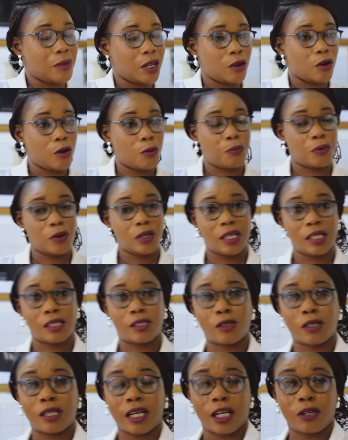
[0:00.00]
me open
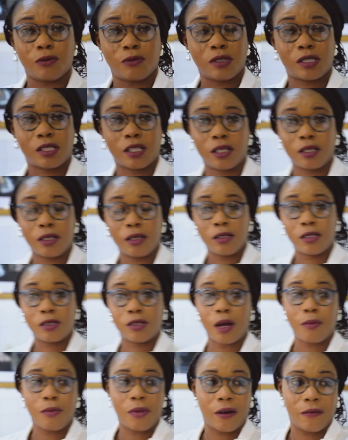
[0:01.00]
it so that you see
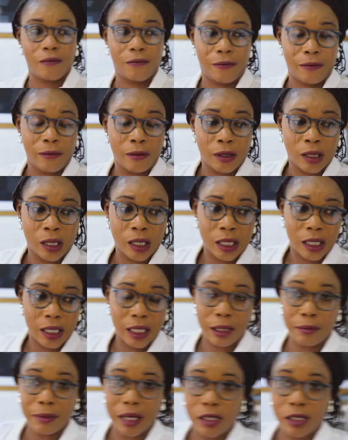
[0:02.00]
some of the